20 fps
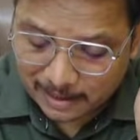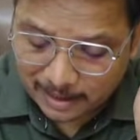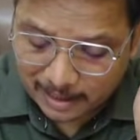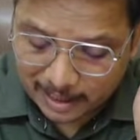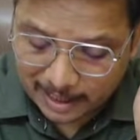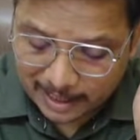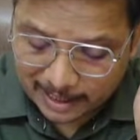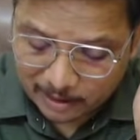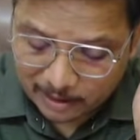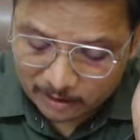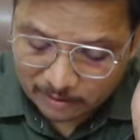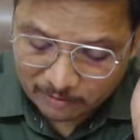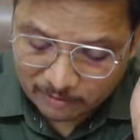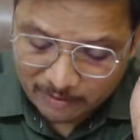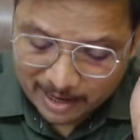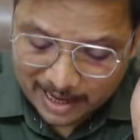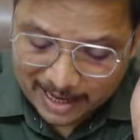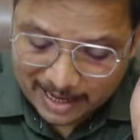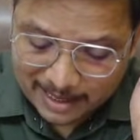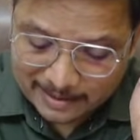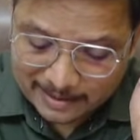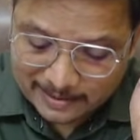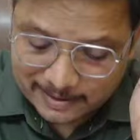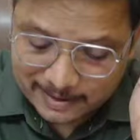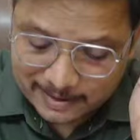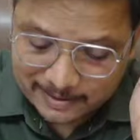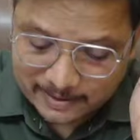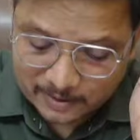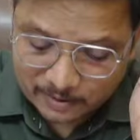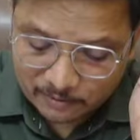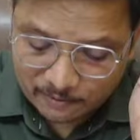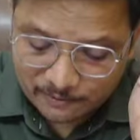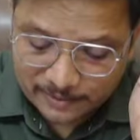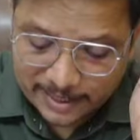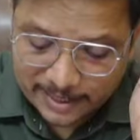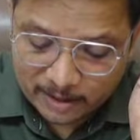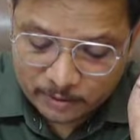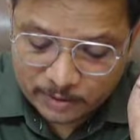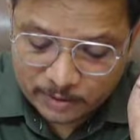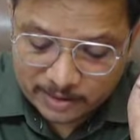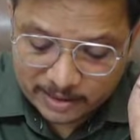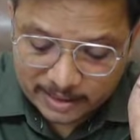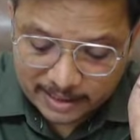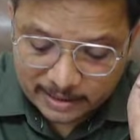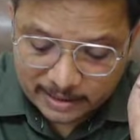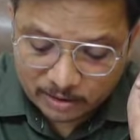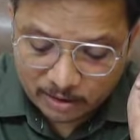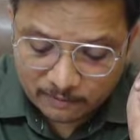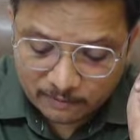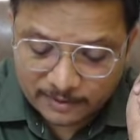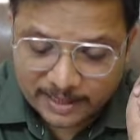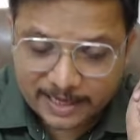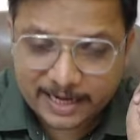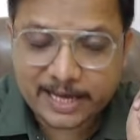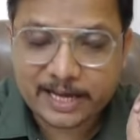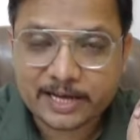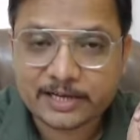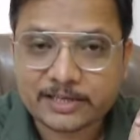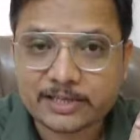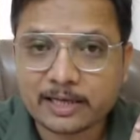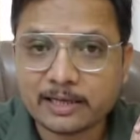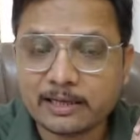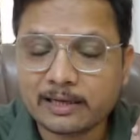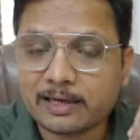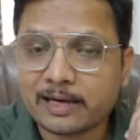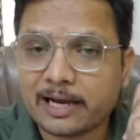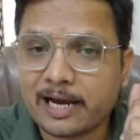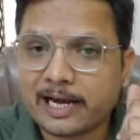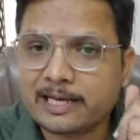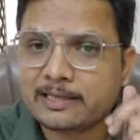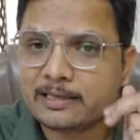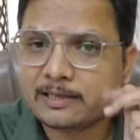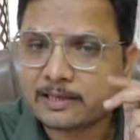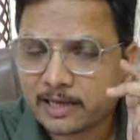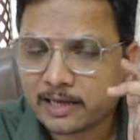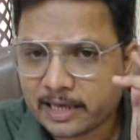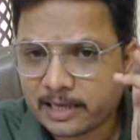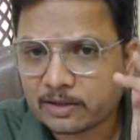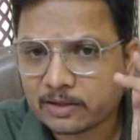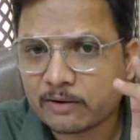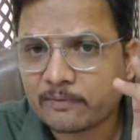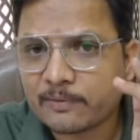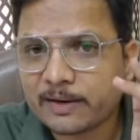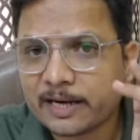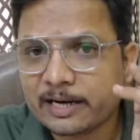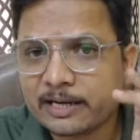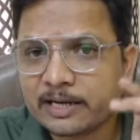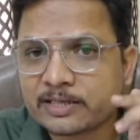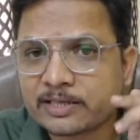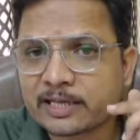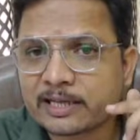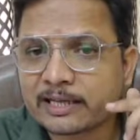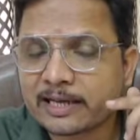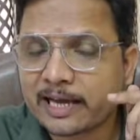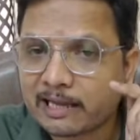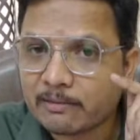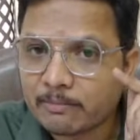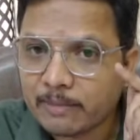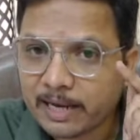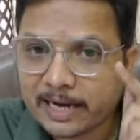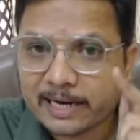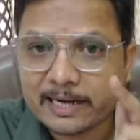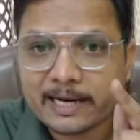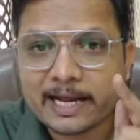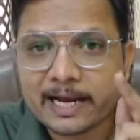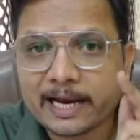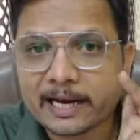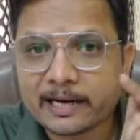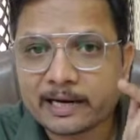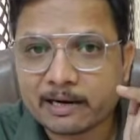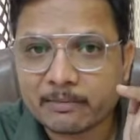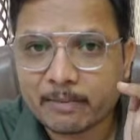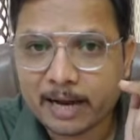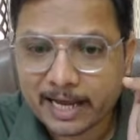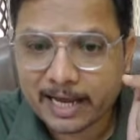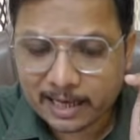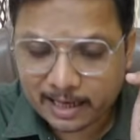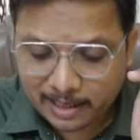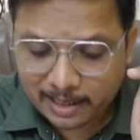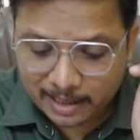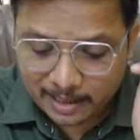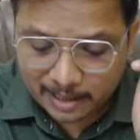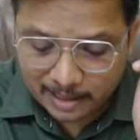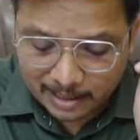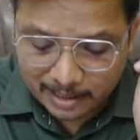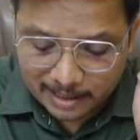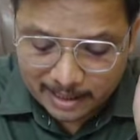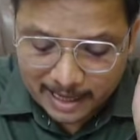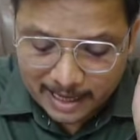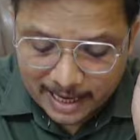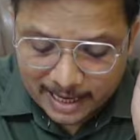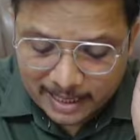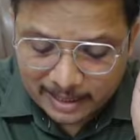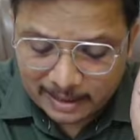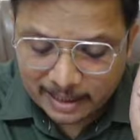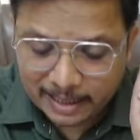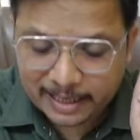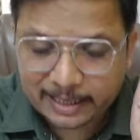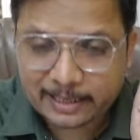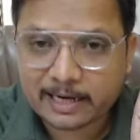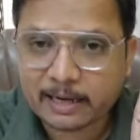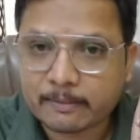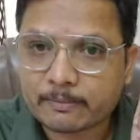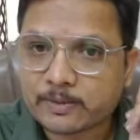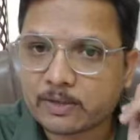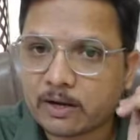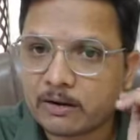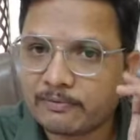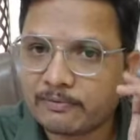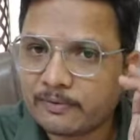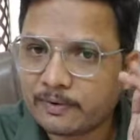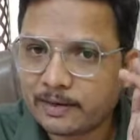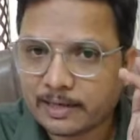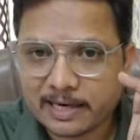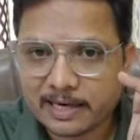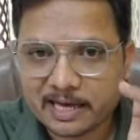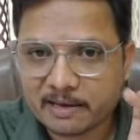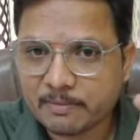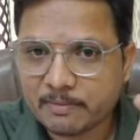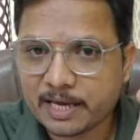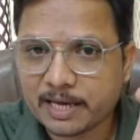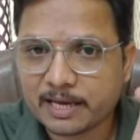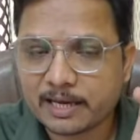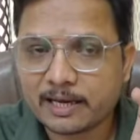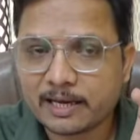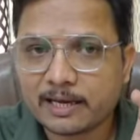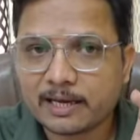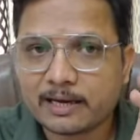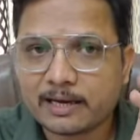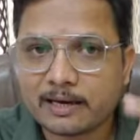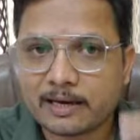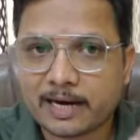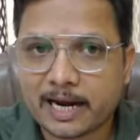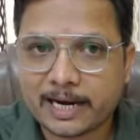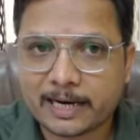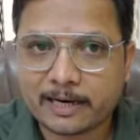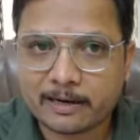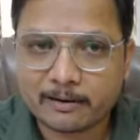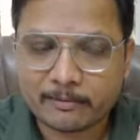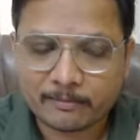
and on y-axis we have strength of radiation and strength of radiation can be indicated by gain in terms of dB, right?